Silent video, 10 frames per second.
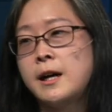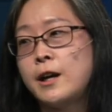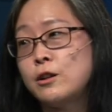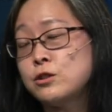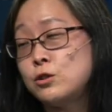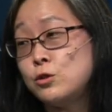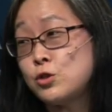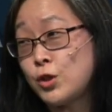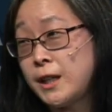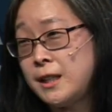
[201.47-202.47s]
I also do
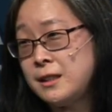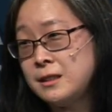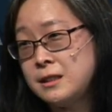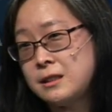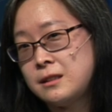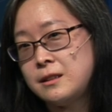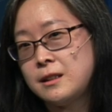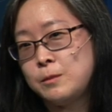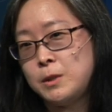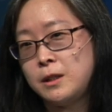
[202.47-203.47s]
trainings. It
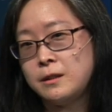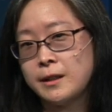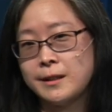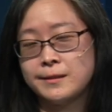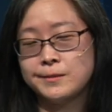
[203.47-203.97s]
could be like